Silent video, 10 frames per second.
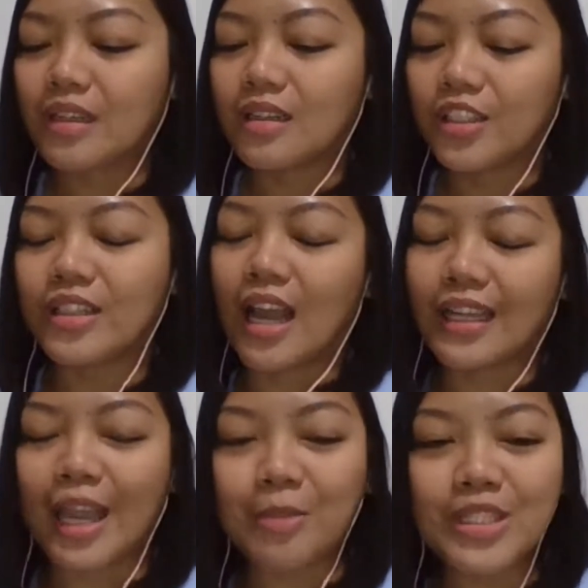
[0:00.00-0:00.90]
yun
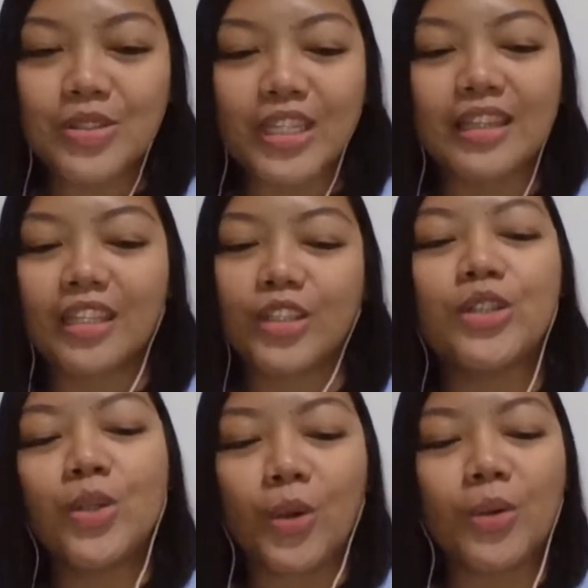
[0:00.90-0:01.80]
nga, chemistry, that you
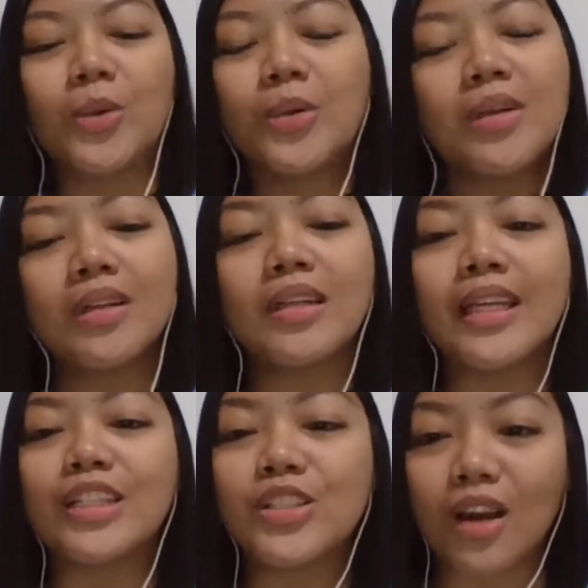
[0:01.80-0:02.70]
know
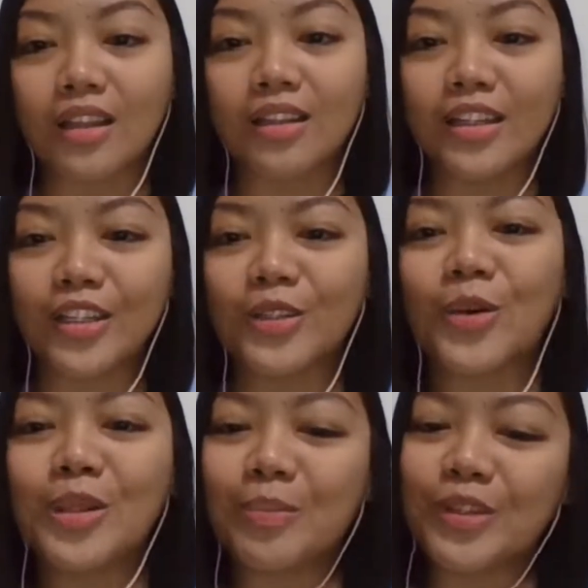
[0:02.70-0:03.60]
each other, you
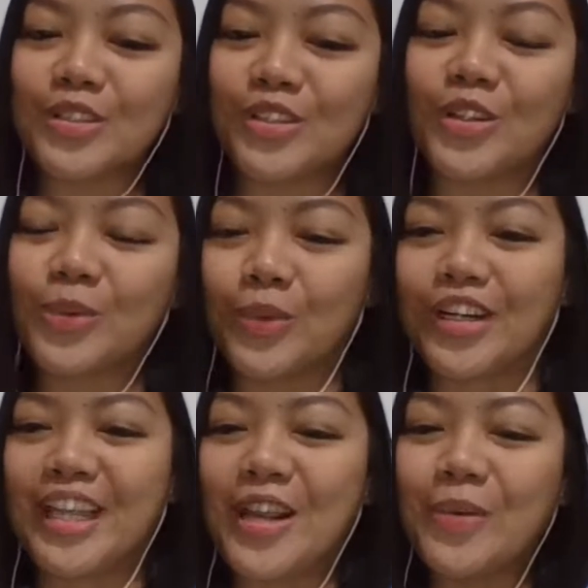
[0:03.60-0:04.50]
know the person you're
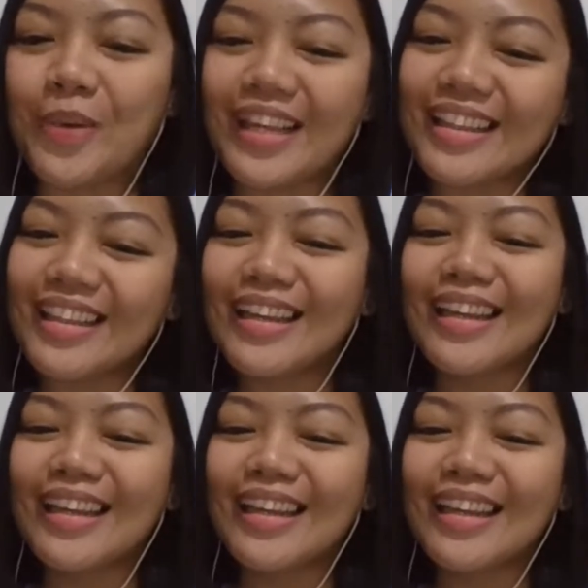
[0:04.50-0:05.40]
working with,
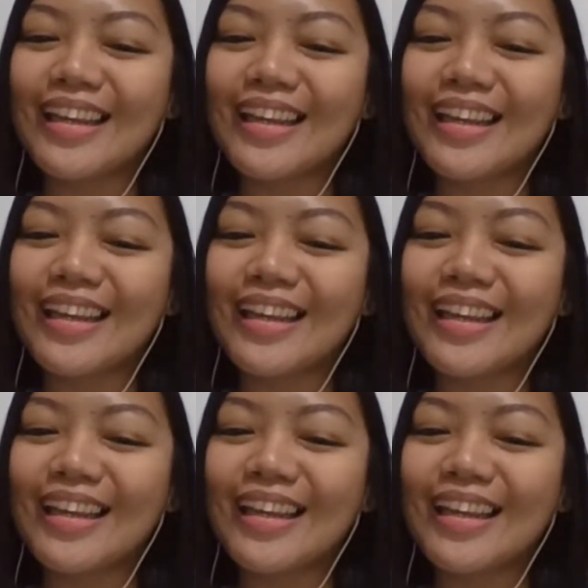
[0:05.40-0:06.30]

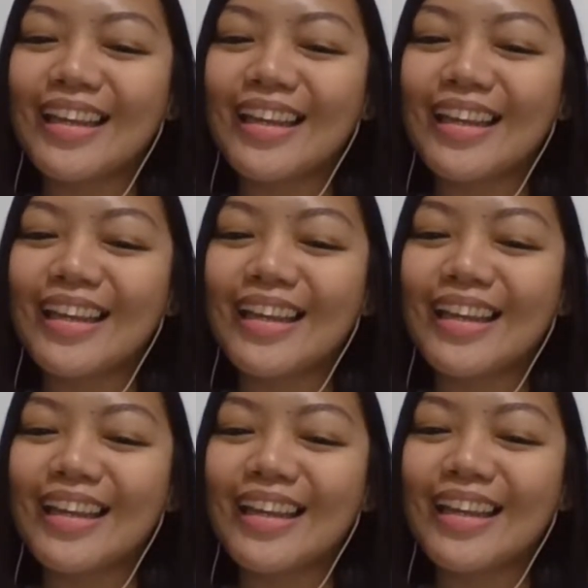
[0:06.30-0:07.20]
and
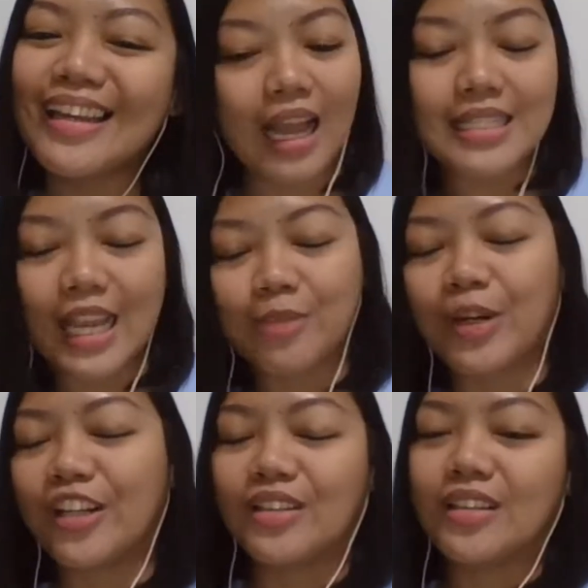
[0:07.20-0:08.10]
aside pa
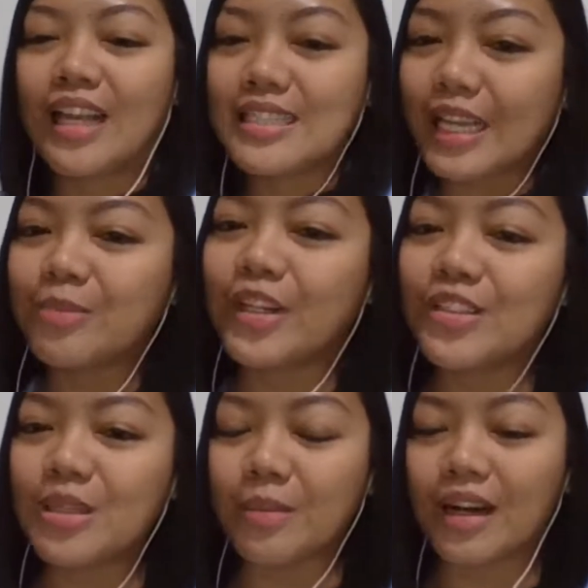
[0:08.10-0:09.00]
yan
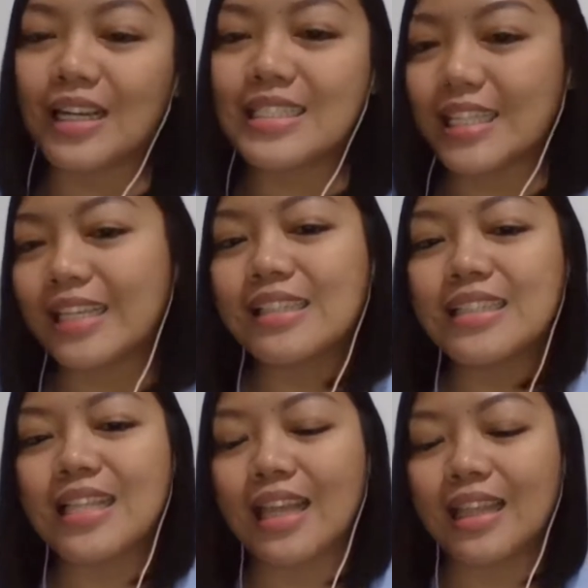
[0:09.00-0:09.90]
sa mga
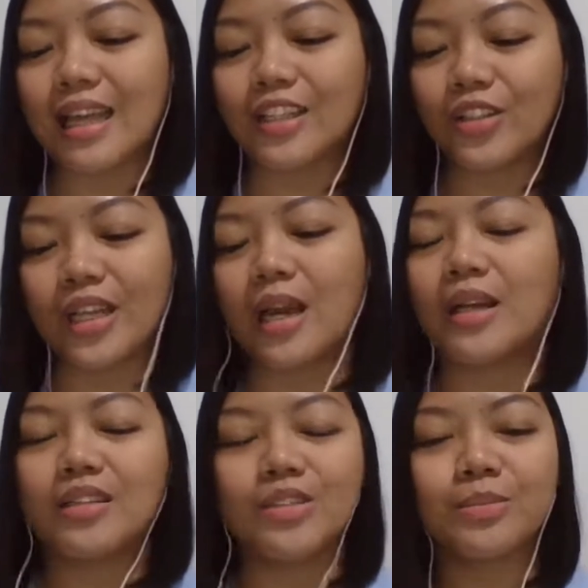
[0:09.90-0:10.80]
skills, and that yun
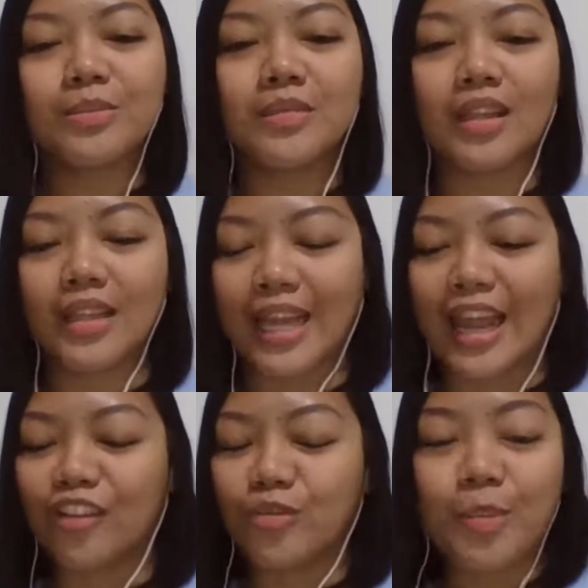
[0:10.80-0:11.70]
nga, they
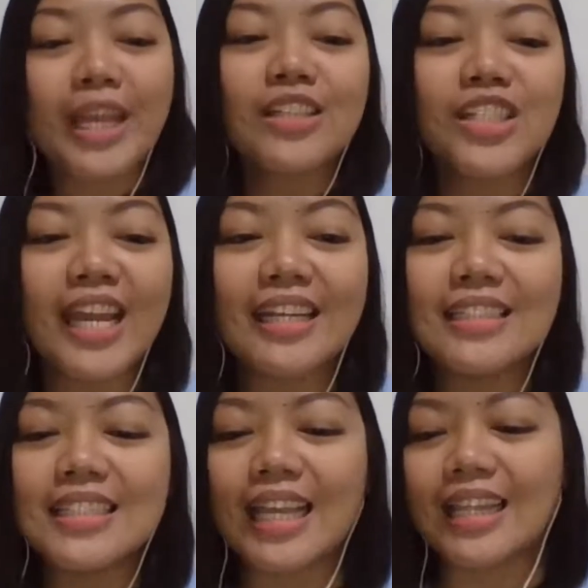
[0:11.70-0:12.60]
have
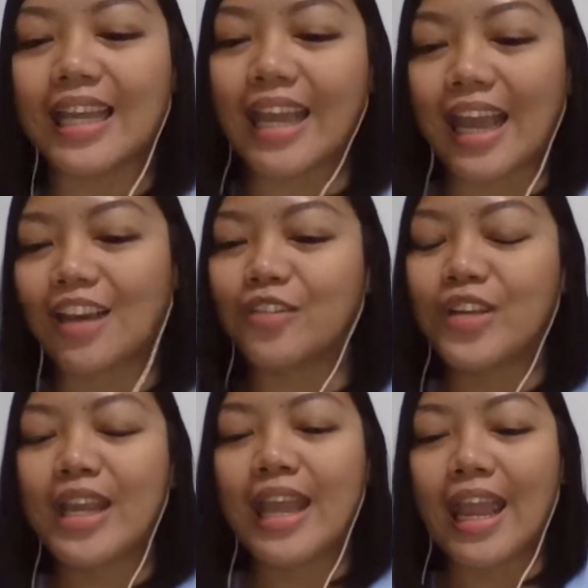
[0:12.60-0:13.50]
patience and they have
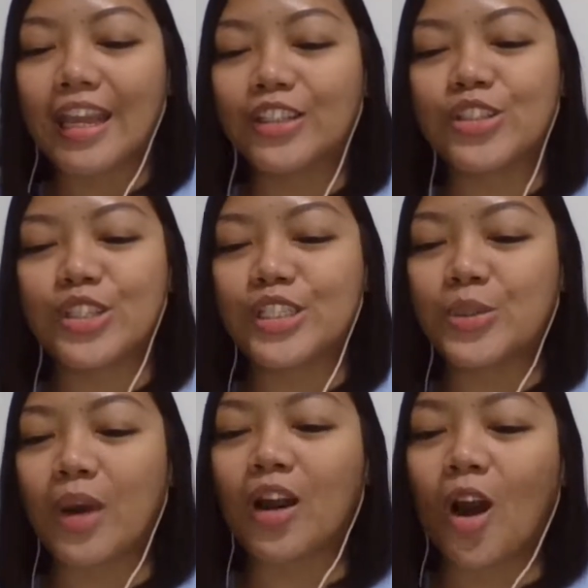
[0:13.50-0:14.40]
energy
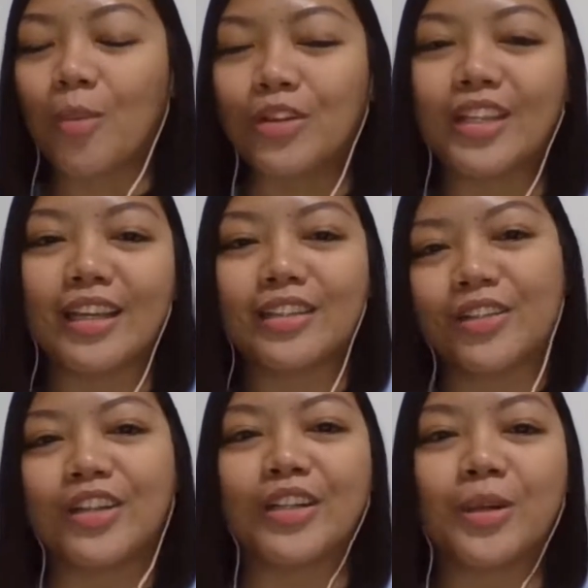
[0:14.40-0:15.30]
to accommodate
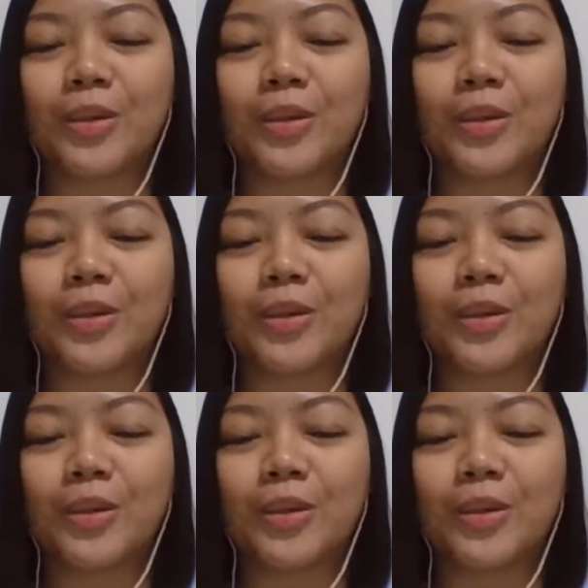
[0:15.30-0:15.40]
your